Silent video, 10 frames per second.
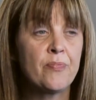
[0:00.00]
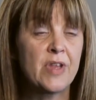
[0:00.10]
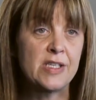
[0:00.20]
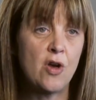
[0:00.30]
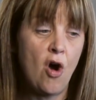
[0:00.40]

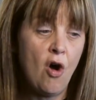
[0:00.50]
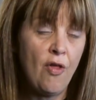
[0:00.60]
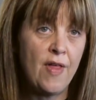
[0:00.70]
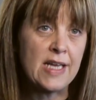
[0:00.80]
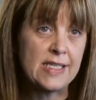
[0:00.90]
So all
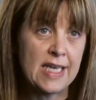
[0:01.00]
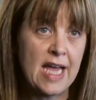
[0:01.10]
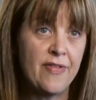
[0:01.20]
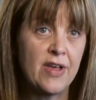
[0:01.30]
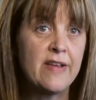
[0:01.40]
that
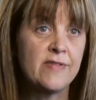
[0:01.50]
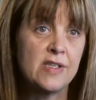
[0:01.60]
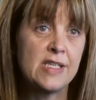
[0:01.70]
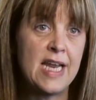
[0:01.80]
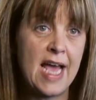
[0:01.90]
together gives
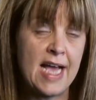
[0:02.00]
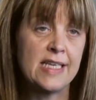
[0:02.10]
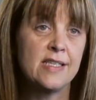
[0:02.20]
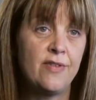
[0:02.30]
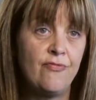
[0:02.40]
us an
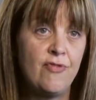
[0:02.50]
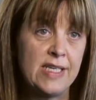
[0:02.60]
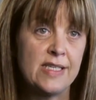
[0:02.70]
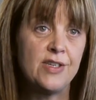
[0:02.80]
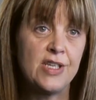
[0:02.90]
excellent
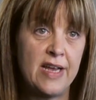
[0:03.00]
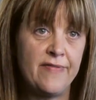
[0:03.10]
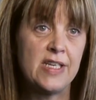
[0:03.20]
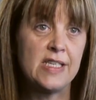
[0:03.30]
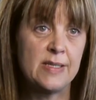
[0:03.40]
research and
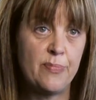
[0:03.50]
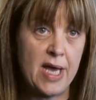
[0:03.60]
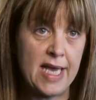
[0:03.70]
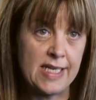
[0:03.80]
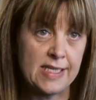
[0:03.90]
evidence
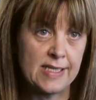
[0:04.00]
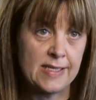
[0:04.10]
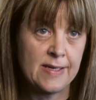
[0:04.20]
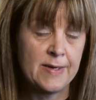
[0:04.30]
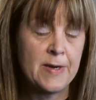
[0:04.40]
base.
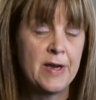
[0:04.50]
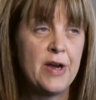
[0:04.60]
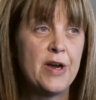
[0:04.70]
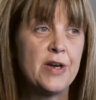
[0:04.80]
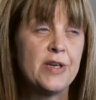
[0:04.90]

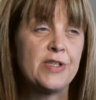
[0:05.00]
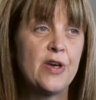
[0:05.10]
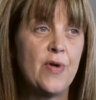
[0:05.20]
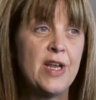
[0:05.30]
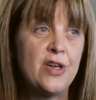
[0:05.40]

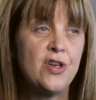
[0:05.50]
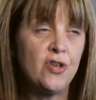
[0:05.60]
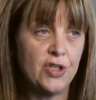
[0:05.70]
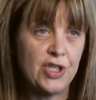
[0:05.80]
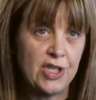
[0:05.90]
So in a
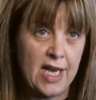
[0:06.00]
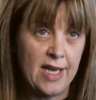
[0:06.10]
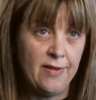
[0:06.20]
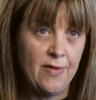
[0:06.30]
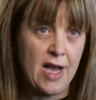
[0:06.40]

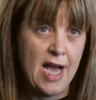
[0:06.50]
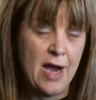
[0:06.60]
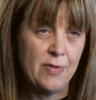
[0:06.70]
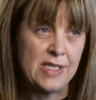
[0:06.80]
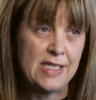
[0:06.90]
nutshell,
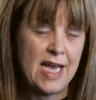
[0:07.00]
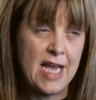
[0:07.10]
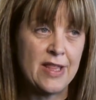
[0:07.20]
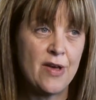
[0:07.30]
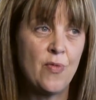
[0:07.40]
I would
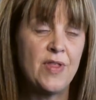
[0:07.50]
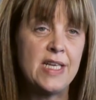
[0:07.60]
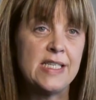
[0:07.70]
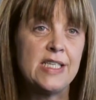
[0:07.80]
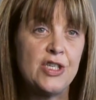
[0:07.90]
say that
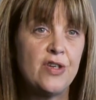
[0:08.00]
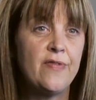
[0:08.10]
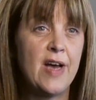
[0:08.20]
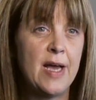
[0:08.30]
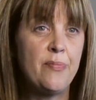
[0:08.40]
within tissue
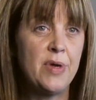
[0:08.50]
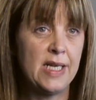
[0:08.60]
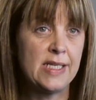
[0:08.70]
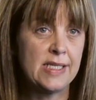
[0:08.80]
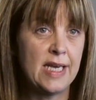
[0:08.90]

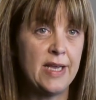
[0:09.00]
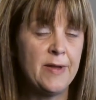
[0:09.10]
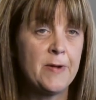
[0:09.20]
viability,